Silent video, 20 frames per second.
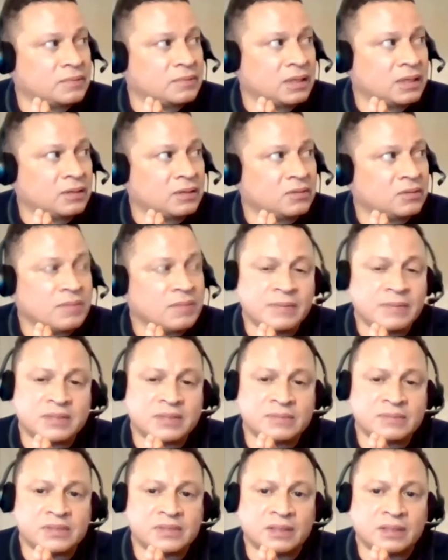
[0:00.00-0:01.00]
I don't know, maybe
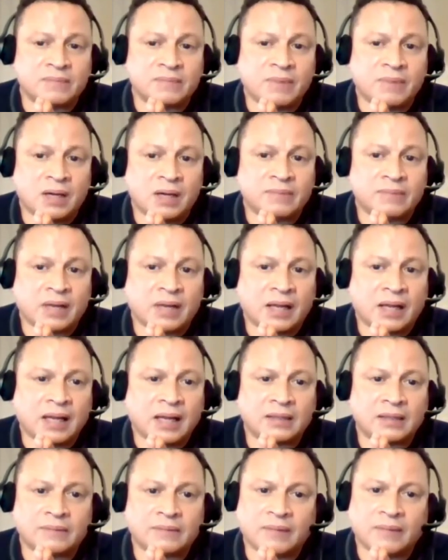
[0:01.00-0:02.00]
some Cinnabon, but I
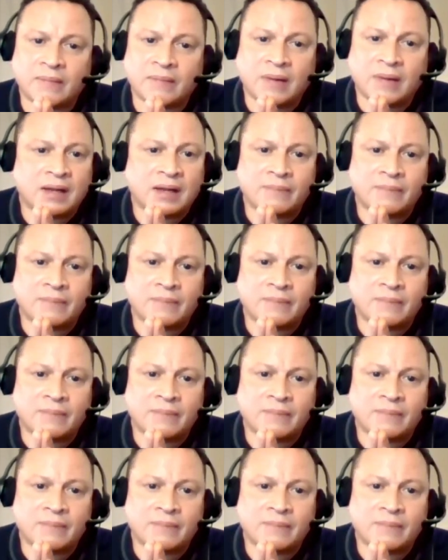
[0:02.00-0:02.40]
gotta I,